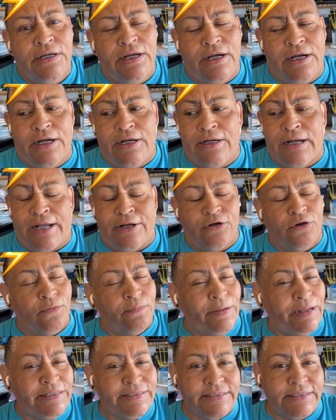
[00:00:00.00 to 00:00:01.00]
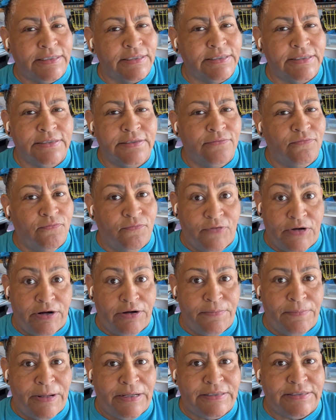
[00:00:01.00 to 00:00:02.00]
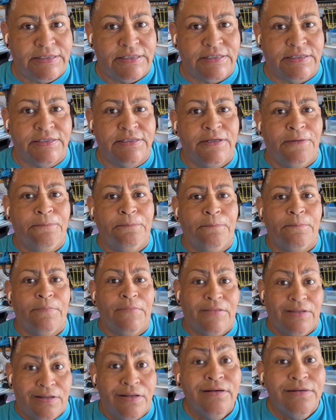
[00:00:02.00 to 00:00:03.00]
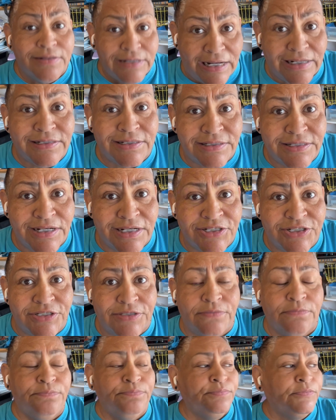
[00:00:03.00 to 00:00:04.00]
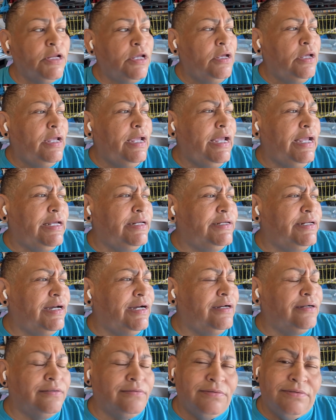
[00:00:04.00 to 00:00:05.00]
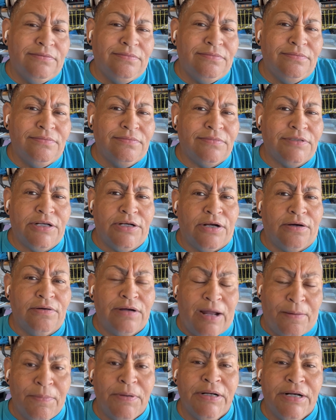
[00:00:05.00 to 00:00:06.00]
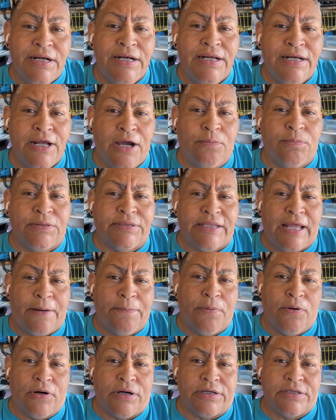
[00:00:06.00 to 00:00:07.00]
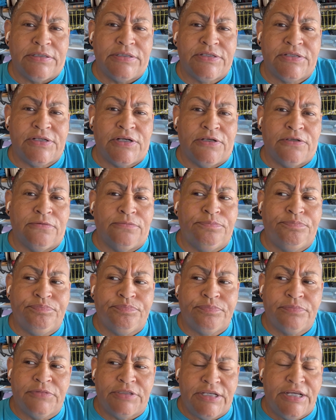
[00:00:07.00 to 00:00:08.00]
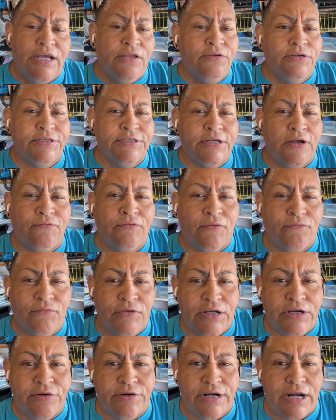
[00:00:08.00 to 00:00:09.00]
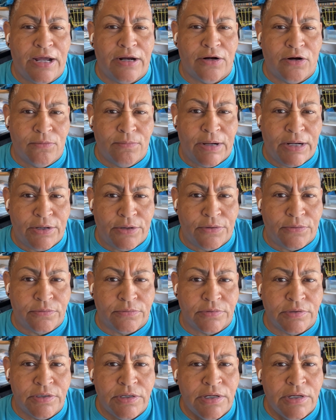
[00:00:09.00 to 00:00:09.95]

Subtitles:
I know basics, very basics, not to touch it. And, I'm going to need help with that part. So the other stuff I'm figuring out on my own.